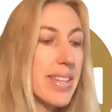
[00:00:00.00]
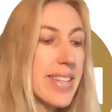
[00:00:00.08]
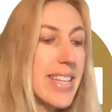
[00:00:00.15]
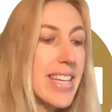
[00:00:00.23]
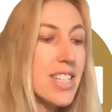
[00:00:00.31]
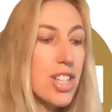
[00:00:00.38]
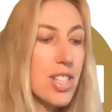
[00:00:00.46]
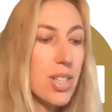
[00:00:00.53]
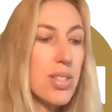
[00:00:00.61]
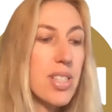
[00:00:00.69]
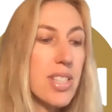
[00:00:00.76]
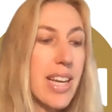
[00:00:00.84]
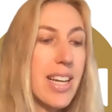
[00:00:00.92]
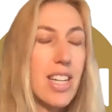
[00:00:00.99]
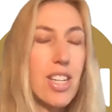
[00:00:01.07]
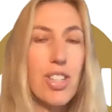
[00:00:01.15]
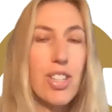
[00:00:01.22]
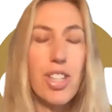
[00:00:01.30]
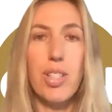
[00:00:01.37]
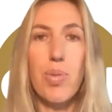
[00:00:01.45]
digital
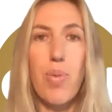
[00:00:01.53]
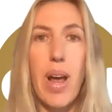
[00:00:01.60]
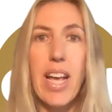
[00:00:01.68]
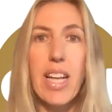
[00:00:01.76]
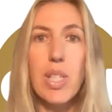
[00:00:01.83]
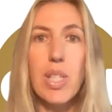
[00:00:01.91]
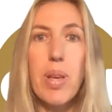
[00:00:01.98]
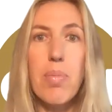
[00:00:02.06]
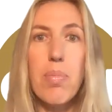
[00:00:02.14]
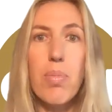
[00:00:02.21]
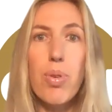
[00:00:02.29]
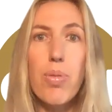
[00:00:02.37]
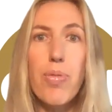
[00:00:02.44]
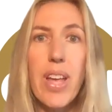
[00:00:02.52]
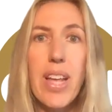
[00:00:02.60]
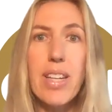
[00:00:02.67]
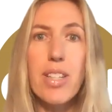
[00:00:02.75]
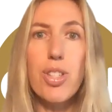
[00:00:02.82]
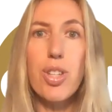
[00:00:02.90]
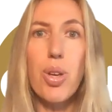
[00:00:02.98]
signatures, right? As we move
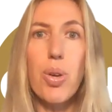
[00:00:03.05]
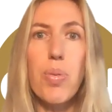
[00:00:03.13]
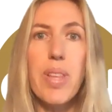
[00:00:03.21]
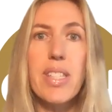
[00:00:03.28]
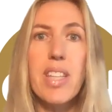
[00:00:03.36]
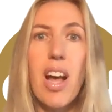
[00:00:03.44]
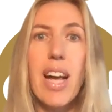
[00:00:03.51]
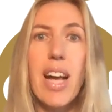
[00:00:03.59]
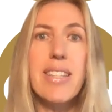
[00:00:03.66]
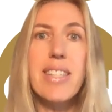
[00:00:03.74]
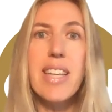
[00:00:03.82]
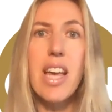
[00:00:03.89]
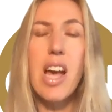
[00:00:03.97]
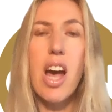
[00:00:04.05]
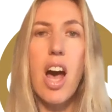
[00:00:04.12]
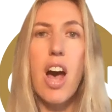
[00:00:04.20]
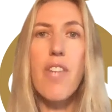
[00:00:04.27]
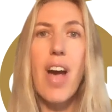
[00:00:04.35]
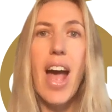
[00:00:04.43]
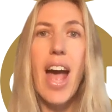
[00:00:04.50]
into this idea
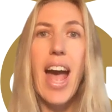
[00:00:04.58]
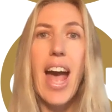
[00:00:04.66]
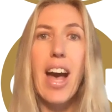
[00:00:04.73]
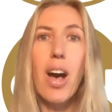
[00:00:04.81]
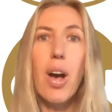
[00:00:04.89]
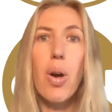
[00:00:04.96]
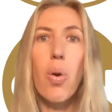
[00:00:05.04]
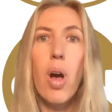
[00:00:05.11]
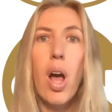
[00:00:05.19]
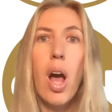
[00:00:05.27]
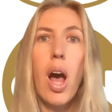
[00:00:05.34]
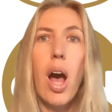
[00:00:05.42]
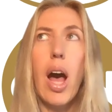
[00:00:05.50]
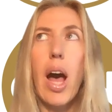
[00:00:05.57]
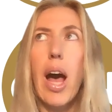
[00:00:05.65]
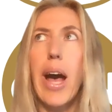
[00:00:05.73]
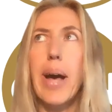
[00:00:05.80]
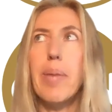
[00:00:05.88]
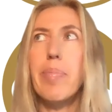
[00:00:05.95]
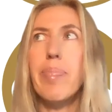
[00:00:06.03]
of how
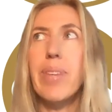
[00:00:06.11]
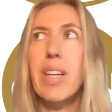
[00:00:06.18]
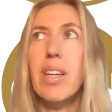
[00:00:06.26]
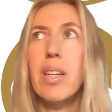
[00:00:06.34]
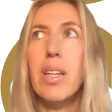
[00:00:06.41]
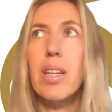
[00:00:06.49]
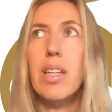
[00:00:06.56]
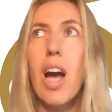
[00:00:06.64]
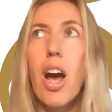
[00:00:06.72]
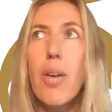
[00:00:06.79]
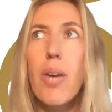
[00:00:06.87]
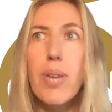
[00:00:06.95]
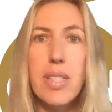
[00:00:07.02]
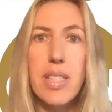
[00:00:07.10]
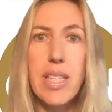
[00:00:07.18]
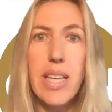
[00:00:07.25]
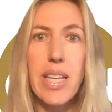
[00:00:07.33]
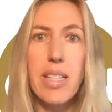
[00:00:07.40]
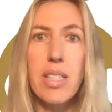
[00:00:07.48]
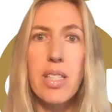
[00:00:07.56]

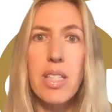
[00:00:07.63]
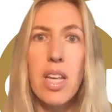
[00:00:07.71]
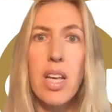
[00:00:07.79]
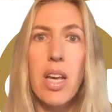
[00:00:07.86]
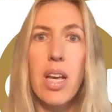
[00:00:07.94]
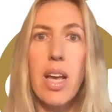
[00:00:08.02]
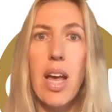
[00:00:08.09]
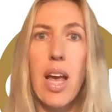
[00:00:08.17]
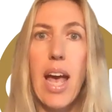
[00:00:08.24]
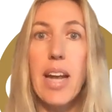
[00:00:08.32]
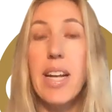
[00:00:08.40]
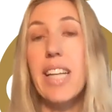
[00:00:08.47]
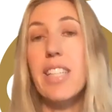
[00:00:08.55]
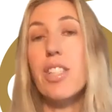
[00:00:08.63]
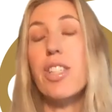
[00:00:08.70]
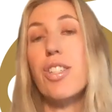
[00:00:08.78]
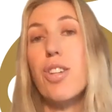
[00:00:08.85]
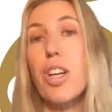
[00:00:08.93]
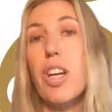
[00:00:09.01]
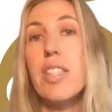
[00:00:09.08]
currencies, and let's
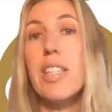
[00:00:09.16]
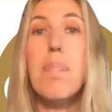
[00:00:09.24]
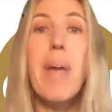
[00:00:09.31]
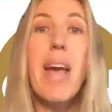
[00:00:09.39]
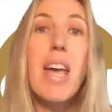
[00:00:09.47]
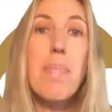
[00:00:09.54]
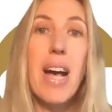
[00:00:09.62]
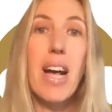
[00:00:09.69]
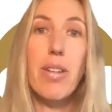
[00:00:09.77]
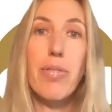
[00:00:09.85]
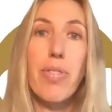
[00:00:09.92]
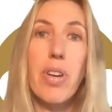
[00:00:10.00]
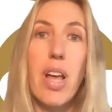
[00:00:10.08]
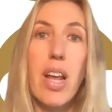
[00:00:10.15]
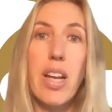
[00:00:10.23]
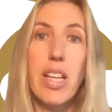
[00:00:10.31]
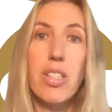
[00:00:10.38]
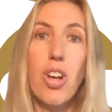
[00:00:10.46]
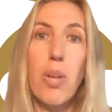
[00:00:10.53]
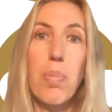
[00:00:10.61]
just look at, say, PayPal for an
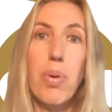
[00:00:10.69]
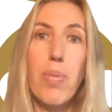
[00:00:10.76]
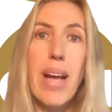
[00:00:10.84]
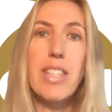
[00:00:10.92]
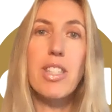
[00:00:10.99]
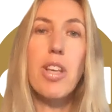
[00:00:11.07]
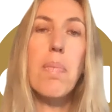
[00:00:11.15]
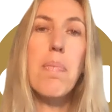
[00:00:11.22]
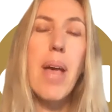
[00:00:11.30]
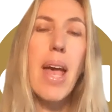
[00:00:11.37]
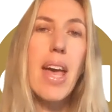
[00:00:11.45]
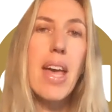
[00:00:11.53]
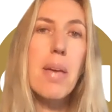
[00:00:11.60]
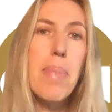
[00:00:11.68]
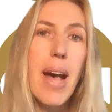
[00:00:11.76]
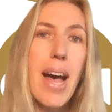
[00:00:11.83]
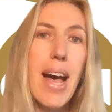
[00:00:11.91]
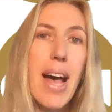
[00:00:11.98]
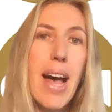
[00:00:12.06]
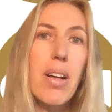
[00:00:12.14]
example, right? So
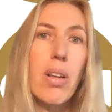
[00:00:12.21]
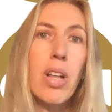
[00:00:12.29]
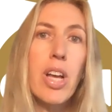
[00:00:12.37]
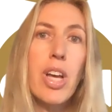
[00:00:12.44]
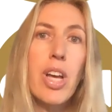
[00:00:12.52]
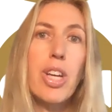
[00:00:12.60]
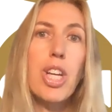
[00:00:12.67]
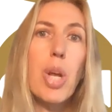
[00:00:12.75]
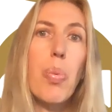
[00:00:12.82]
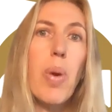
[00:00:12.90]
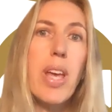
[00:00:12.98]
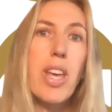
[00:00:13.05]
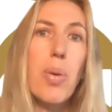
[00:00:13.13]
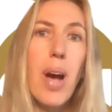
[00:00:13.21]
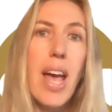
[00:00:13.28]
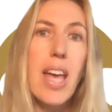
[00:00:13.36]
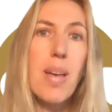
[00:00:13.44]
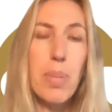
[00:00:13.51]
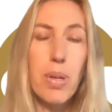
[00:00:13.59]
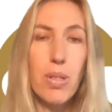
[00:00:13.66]
PayPal, where you are
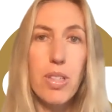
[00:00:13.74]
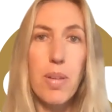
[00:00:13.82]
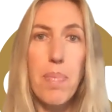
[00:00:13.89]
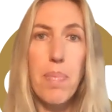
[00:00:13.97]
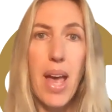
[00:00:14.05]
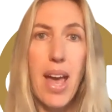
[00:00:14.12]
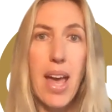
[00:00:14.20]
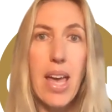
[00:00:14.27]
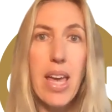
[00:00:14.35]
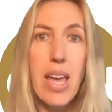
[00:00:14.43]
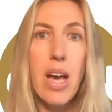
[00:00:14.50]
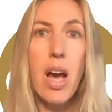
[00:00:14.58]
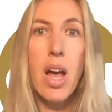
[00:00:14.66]
able to pay